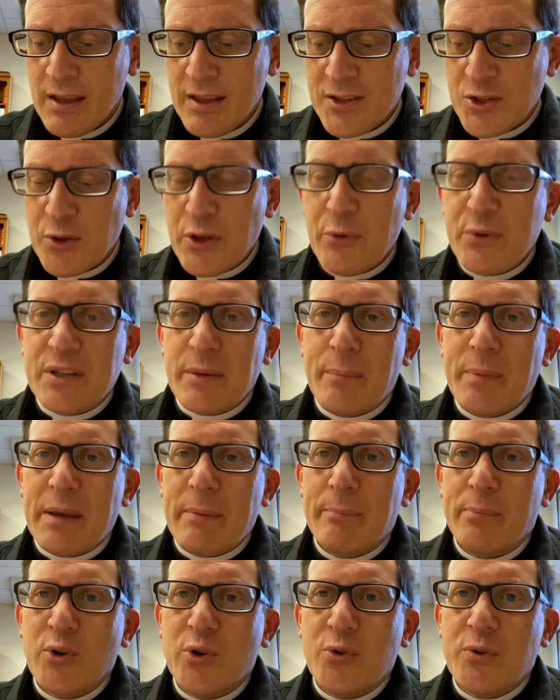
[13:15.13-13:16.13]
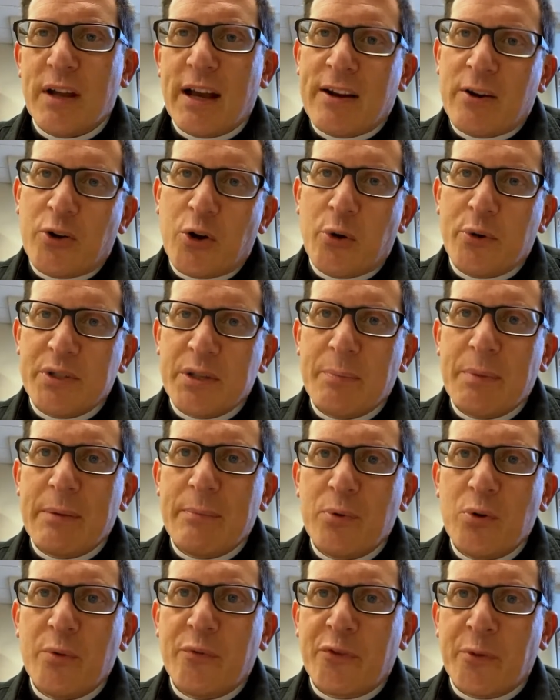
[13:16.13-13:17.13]
it was a big boon. I don't know. It was a big
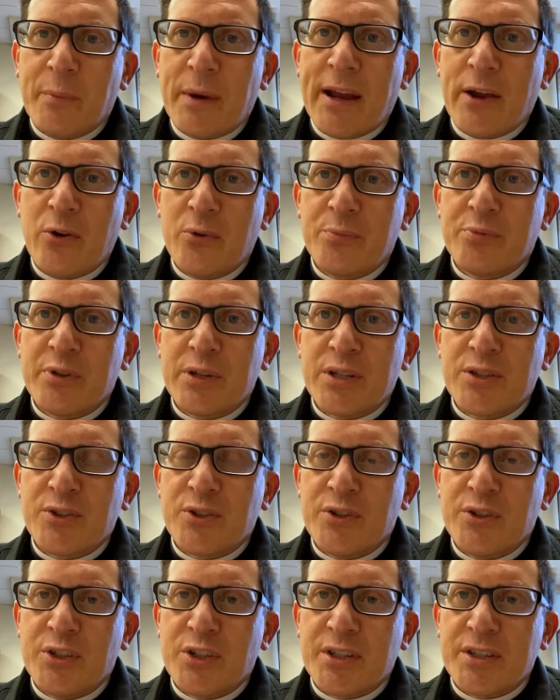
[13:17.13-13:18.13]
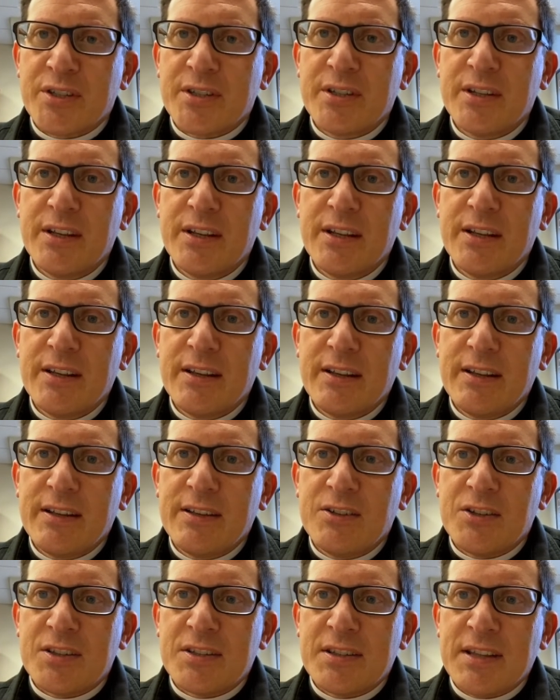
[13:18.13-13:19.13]
boon for my own priesthood. Just
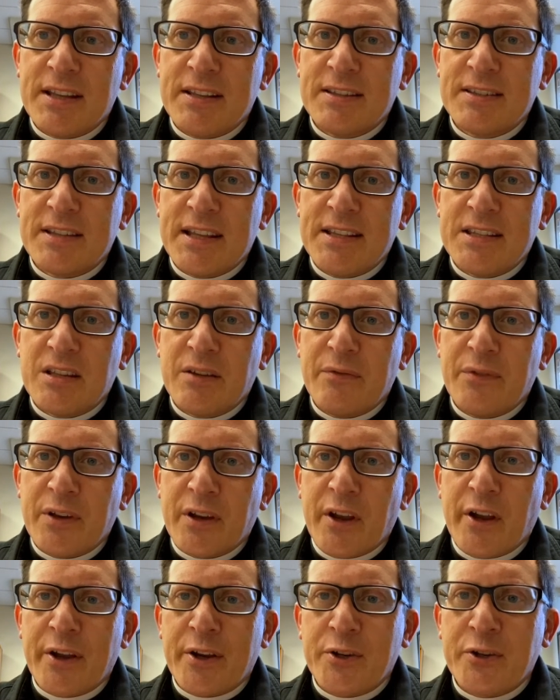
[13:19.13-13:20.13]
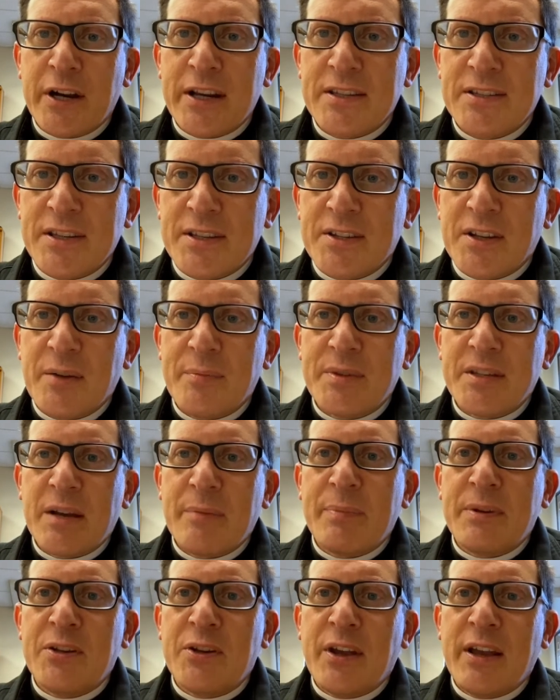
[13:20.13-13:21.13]
that sense of a crisis comes
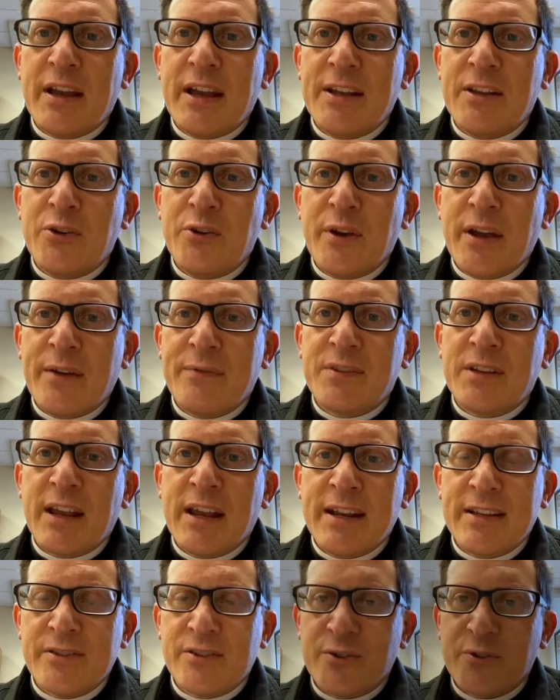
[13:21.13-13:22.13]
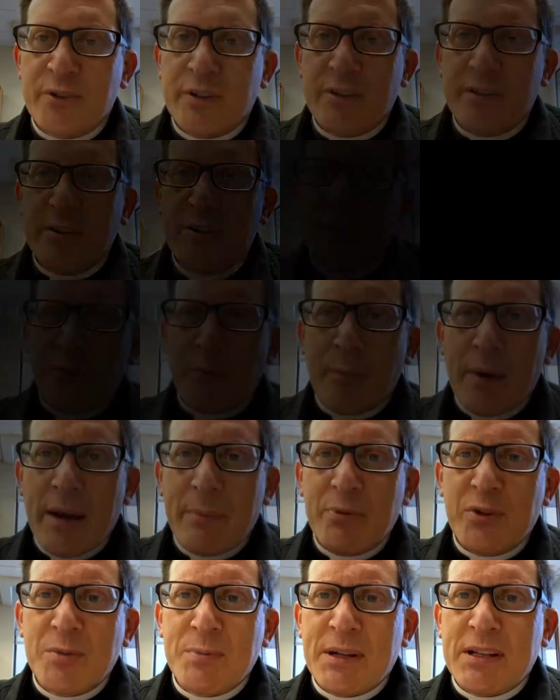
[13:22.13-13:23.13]
up and you have to answer it. From my
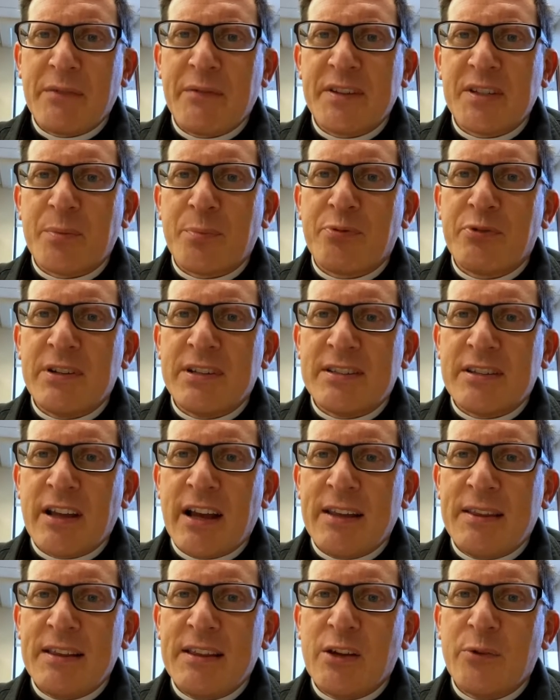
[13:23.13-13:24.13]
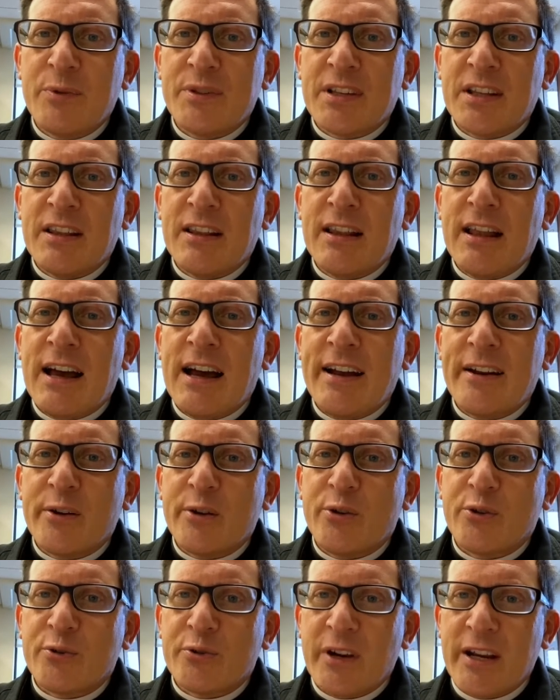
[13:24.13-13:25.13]
perspective as a priest, I think there was a lot of
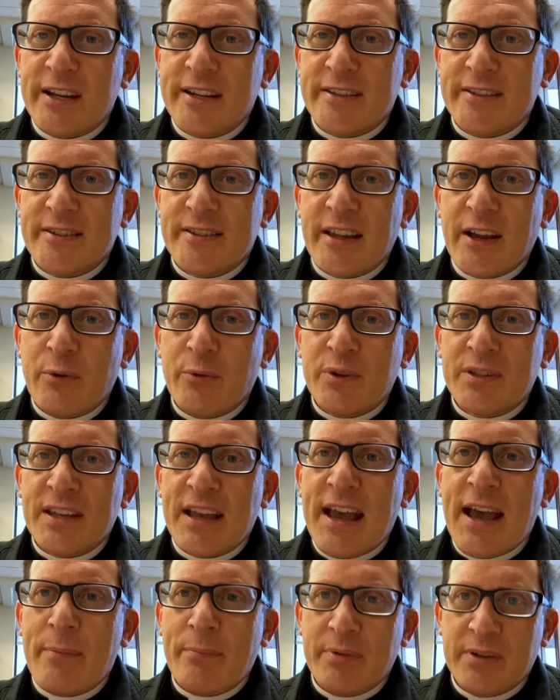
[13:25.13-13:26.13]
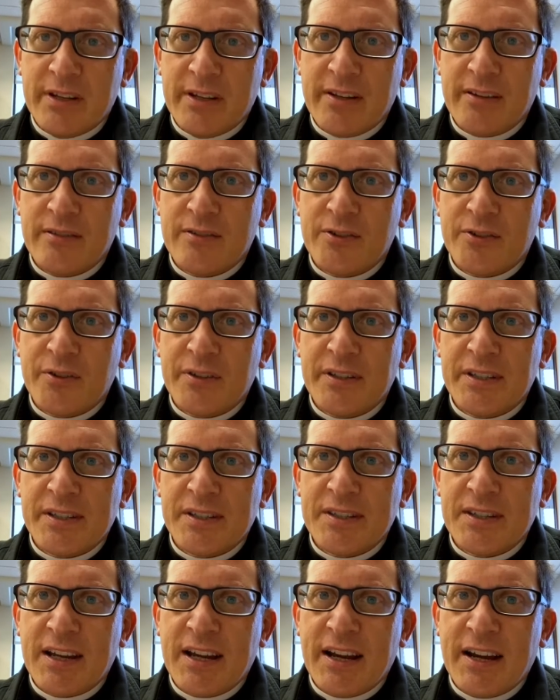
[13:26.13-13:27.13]
grace that was happening during
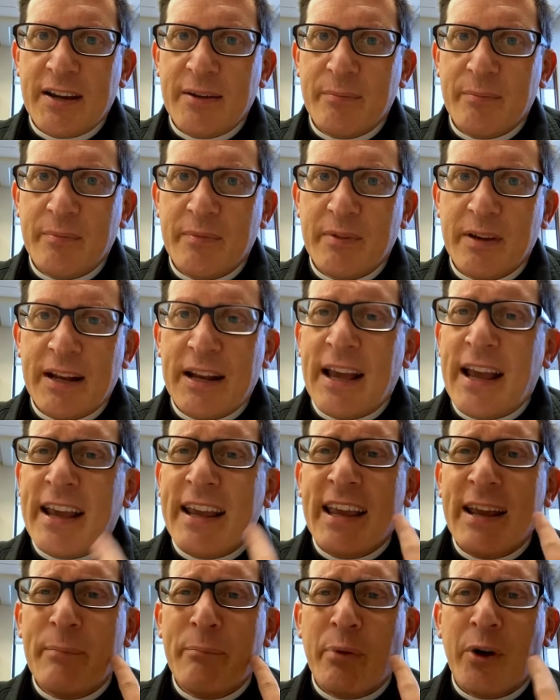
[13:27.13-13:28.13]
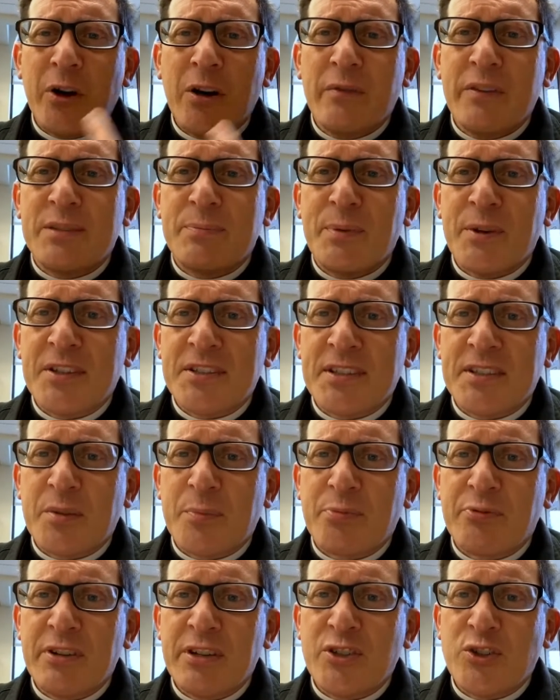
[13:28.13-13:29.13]
this time. And again, part of it's because as a
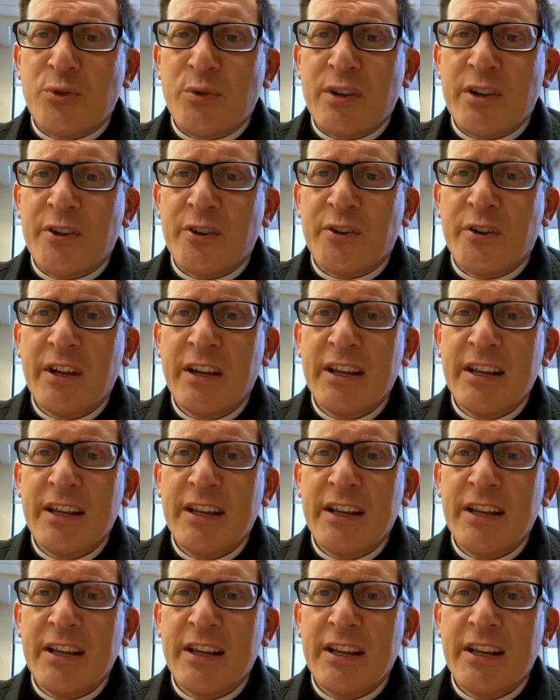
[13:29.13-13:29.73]
priest you hear